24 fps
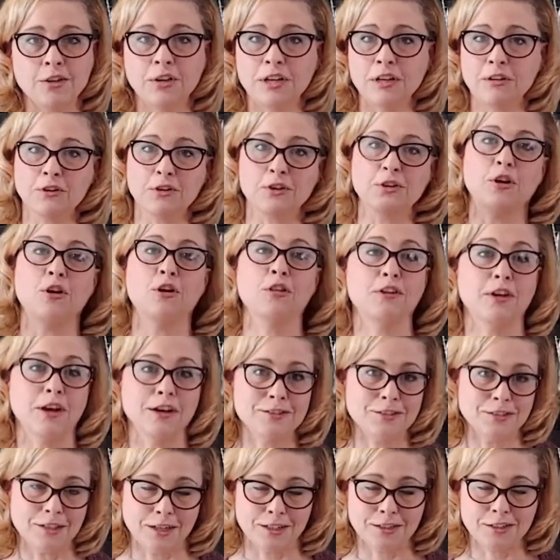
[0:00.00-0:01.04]
You can either call the
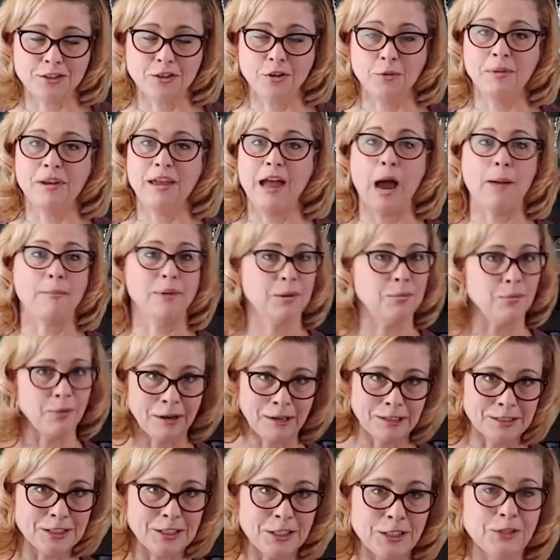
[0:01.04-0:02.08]
ice doctor, he'll be happy to
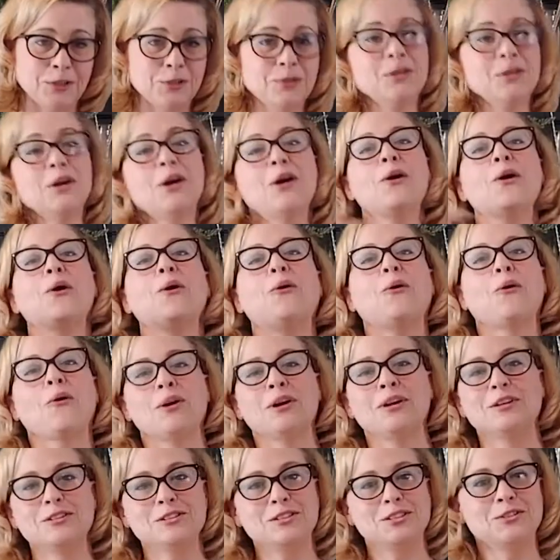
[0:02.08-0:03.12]
bring it to you, or you
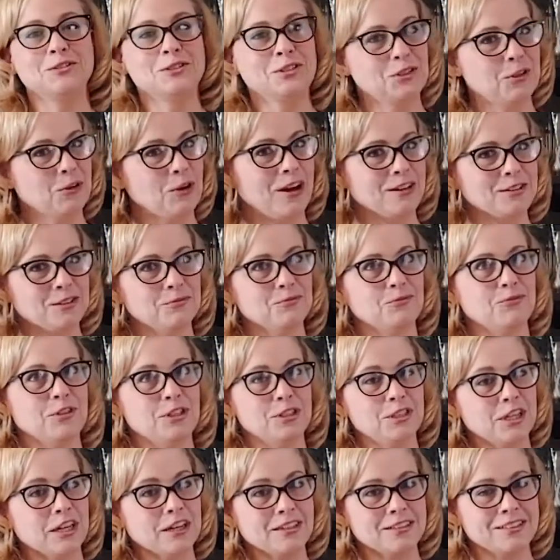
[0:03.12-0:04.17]
can just use your awesome fridge
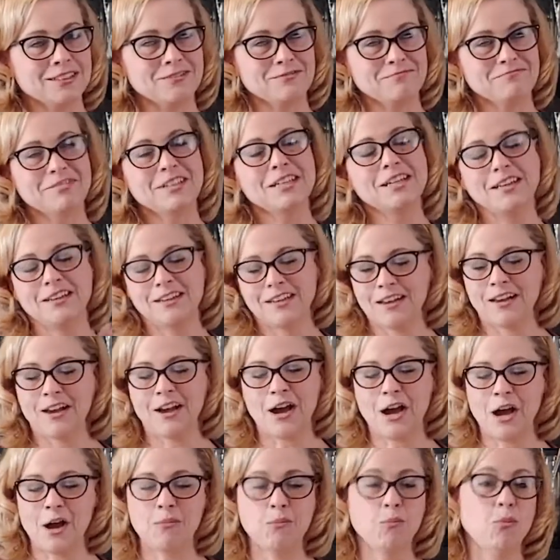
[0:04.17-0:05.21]
ice.
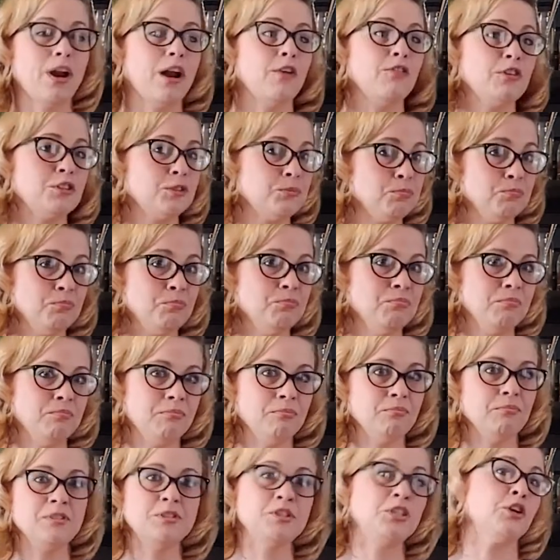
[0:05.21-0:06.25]
Whatever's
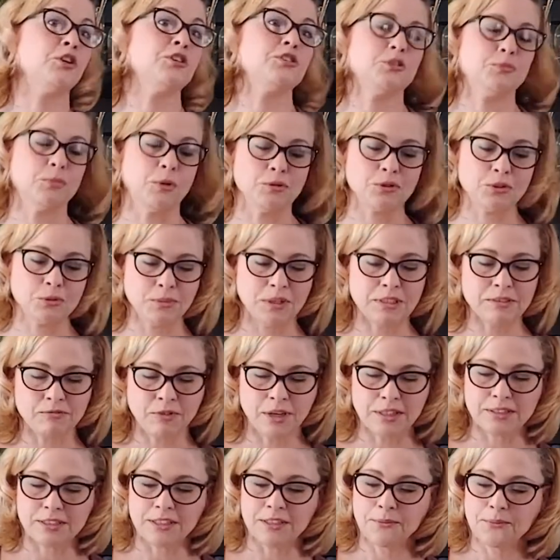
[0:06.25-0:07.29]
to your disposal,
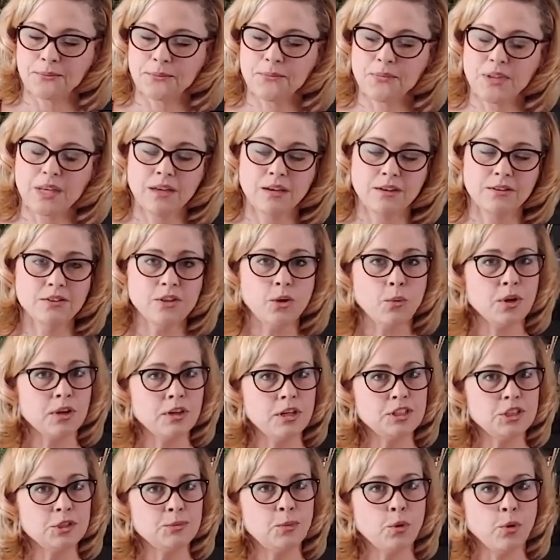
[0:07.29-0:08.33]
basically. So we're gonna
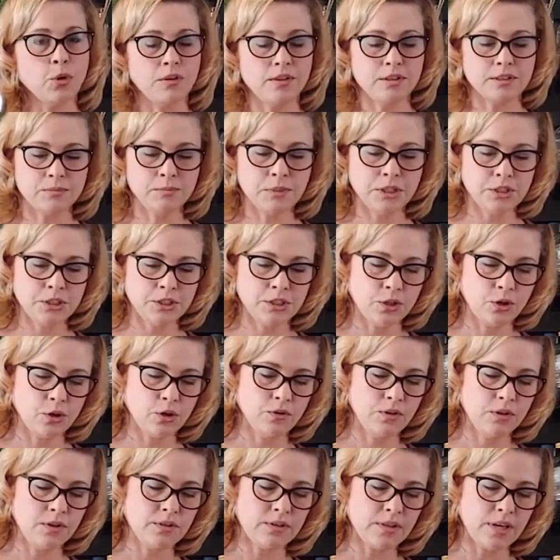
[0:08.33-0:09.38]
just pour this mixture
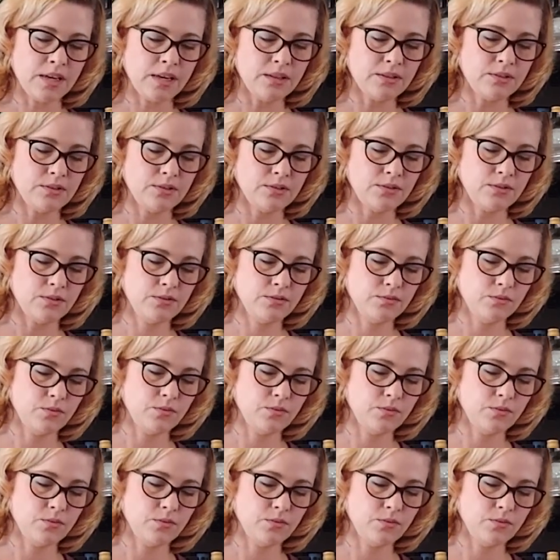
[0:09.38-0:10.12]
over this ice.